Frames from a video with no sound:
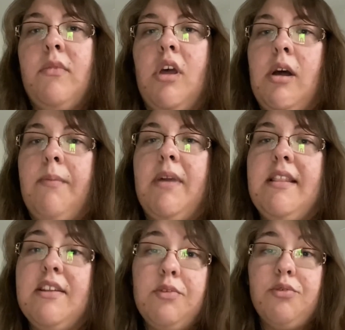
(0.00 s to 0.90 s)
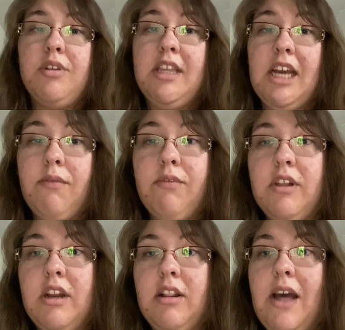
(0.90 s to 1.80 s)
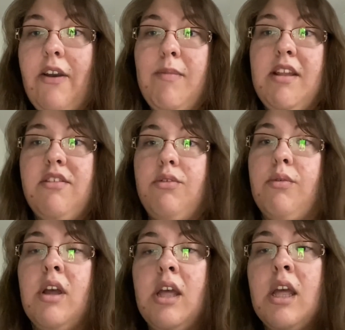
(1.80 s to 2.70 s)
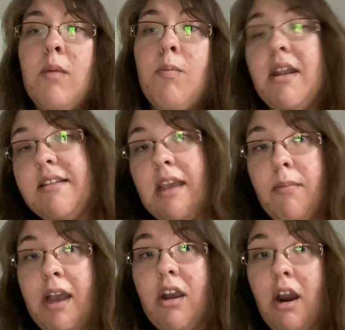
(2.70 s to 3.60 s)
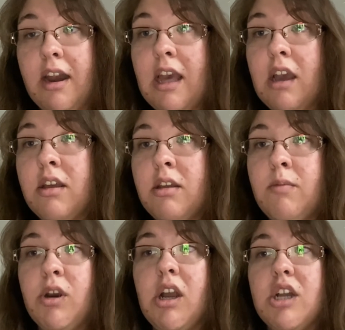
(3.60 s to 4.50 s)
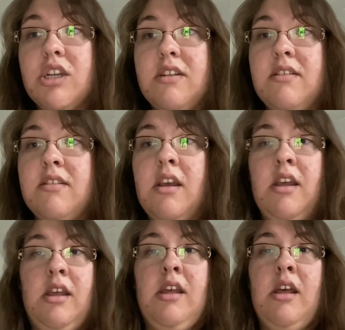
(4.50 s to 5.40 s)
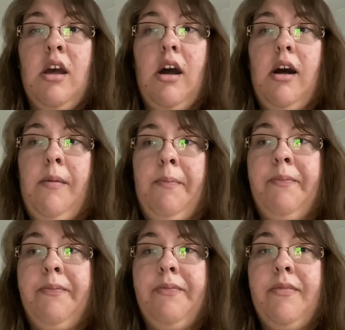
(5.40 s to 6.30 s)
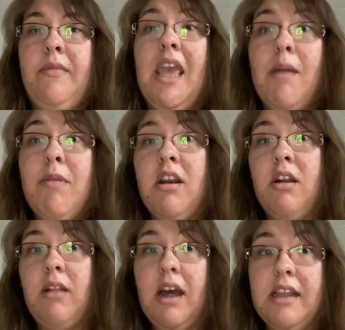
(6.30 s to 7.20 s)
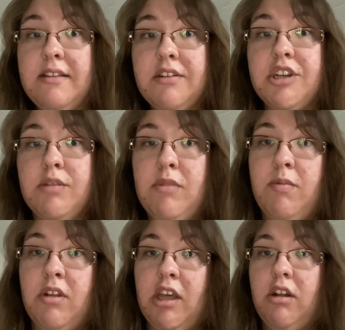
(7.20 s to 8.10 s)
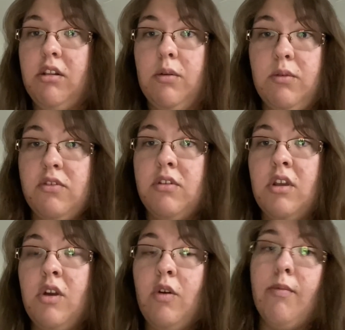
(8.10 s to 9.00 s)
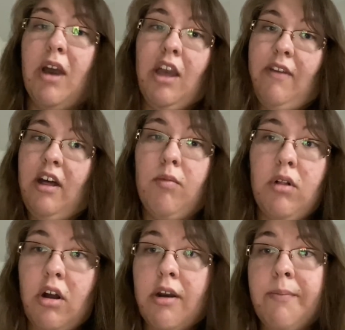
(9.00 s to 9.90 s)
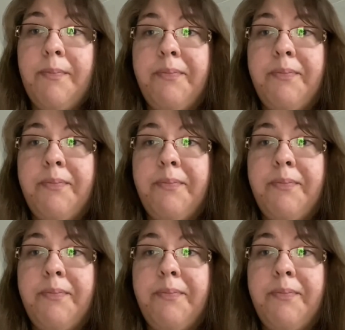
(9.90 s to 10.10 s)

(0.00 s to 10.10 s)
And this was really helpful in allowing me to maintain my cardiac precautions and made it a lot easier to manipulate clothes with my available arm.